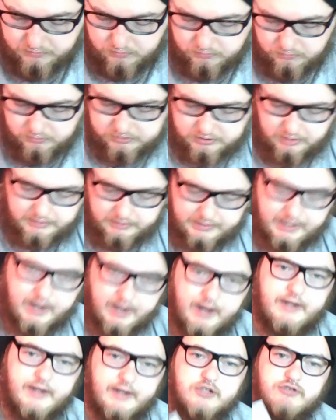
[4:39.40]
And then you
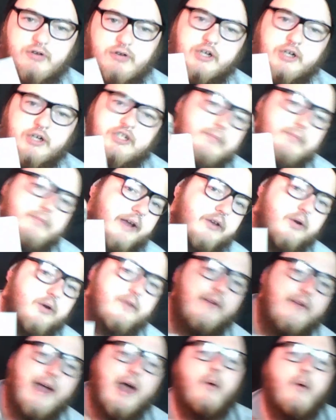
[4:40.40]
also get an instruction
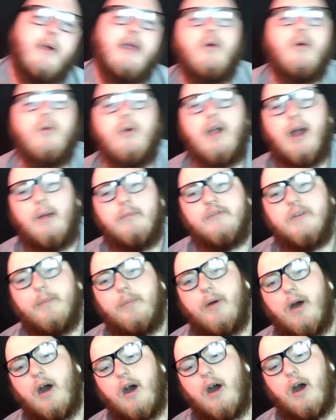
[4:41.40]
manual of how it all
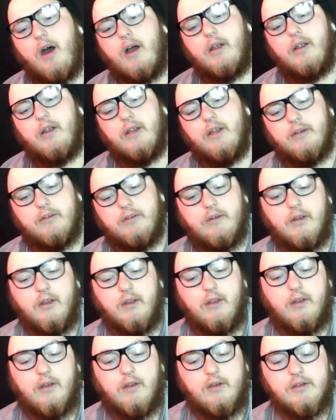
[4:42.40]
comes apart
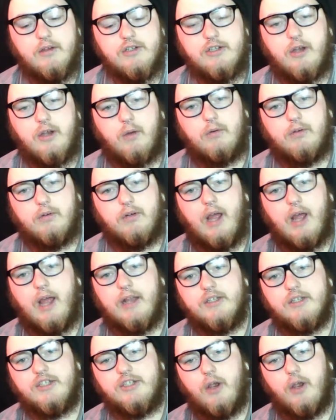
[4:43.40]
and so
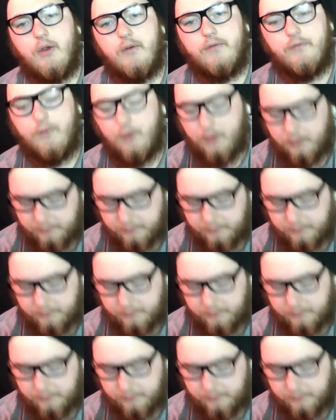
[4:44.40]
on and so